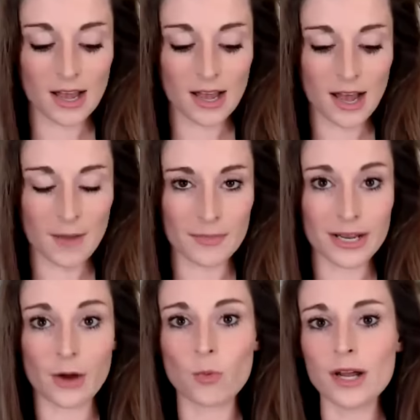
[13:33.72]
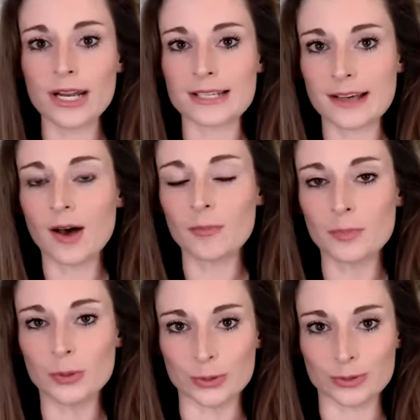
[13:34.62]
Now, one
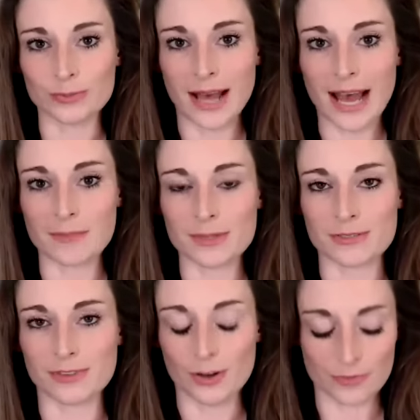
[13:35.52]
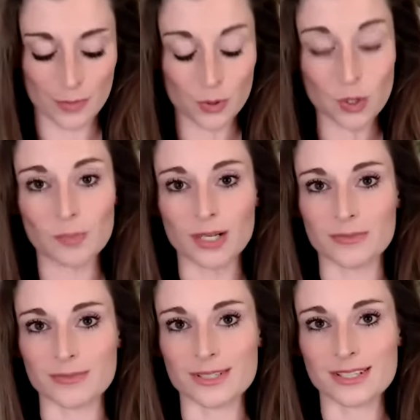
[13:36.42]
example, perhaps, of the
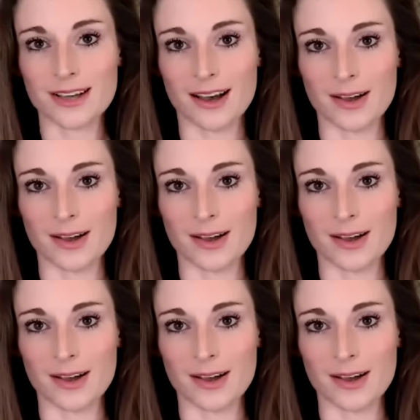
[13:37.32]
problems